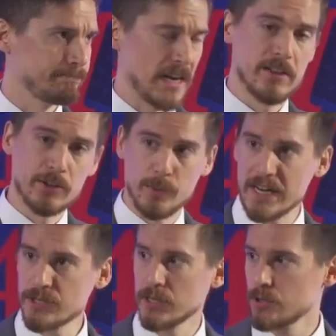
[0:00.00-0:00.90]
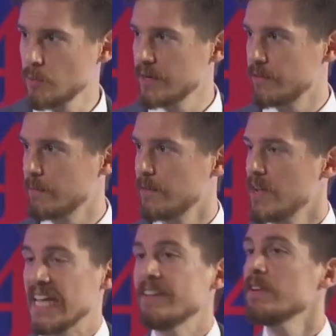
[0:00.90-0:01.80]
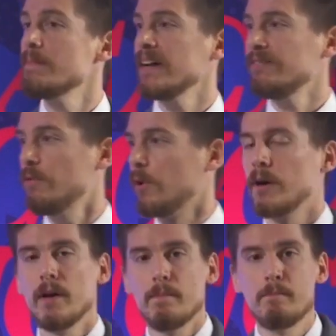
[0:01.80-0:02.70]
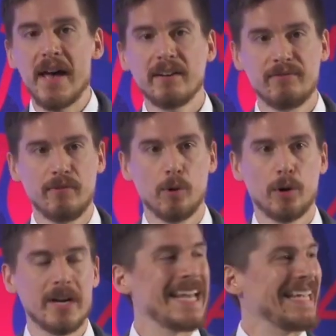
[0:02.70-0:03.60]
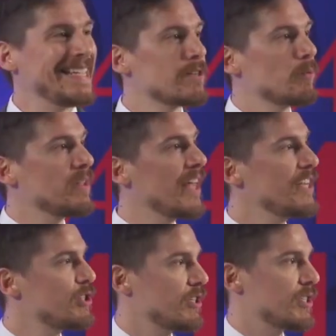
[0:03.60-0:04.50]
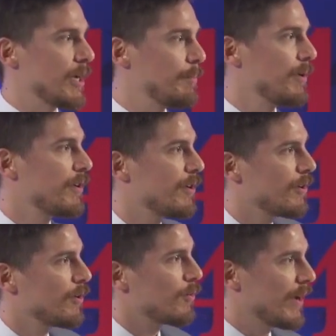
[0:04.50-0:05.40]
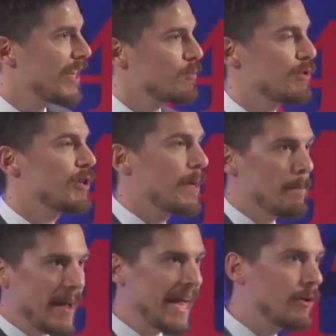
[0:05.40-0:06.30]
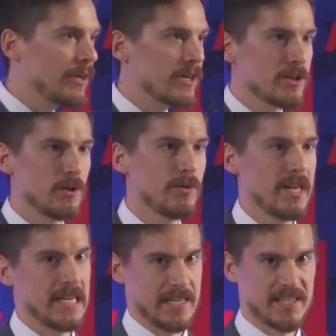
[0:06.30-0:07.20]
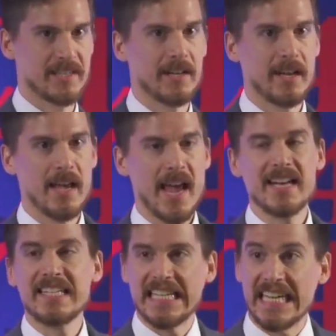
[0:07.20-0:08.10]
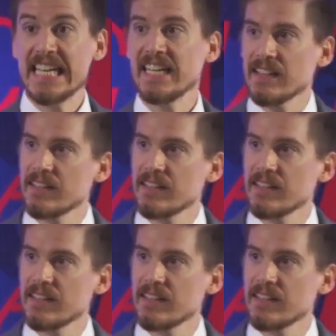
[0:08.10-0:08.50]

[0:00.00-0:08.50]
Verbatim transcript: alliteration is one of them. Even metaphor. Metaphor is a relationship, right? Where you're comparing two things. And it's in